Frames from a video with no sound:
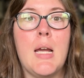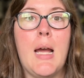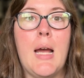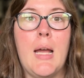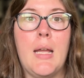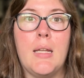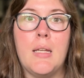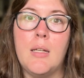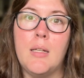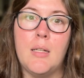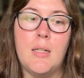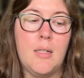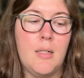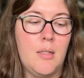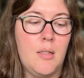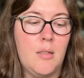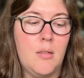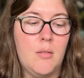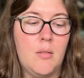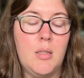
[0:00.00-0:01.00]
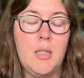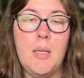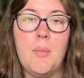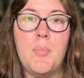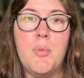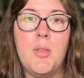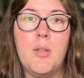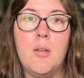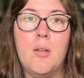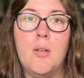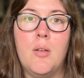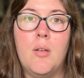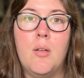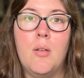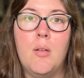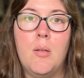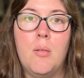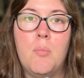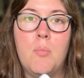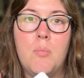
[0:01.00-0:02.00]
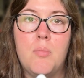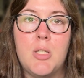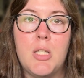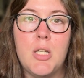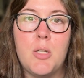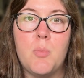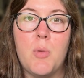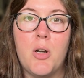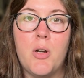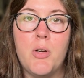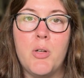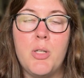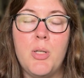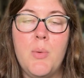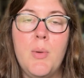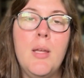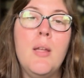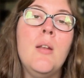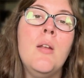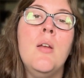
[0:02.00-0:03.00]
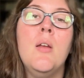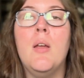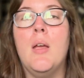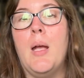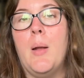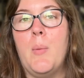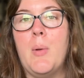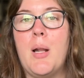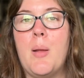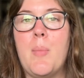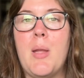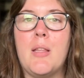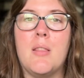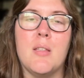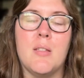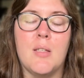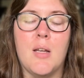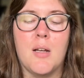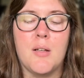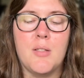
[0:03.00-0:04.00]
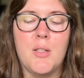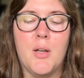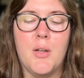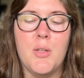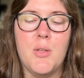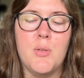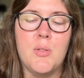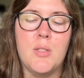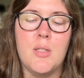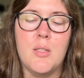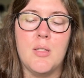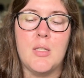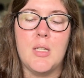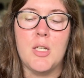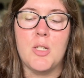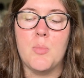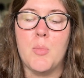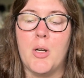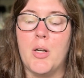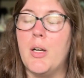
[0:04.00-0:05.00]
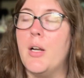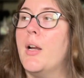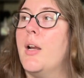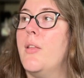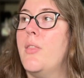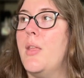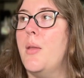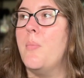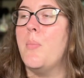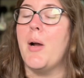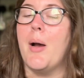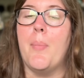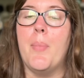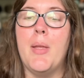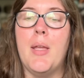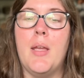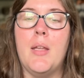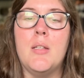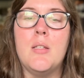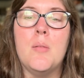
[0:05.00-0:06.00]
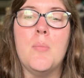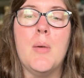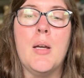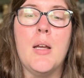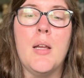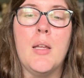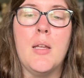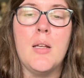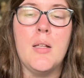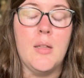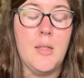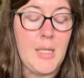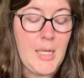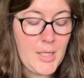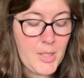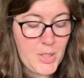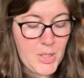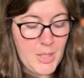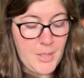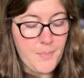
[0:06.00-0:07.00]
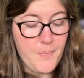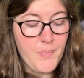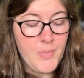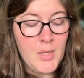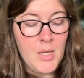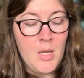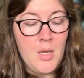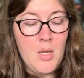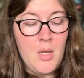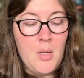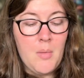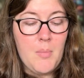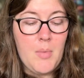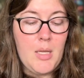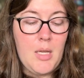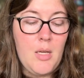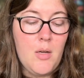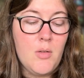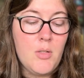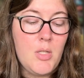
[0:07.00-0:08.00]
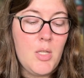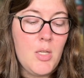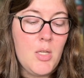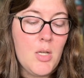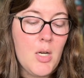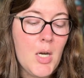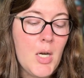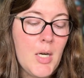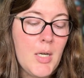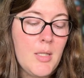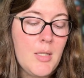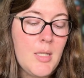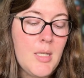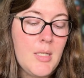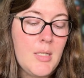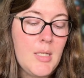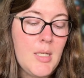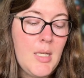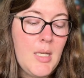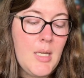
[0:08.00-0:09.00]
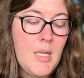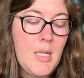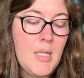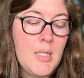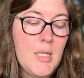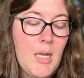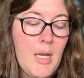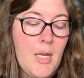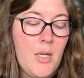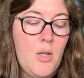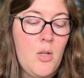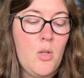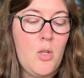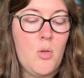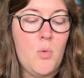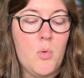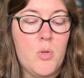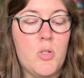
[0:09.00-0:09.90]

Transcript: I clip the stitch marker to it. And when I make the socks, I'll use the stitch marker and then pop it into my collection. But here's the yarn. This is I Knew You Were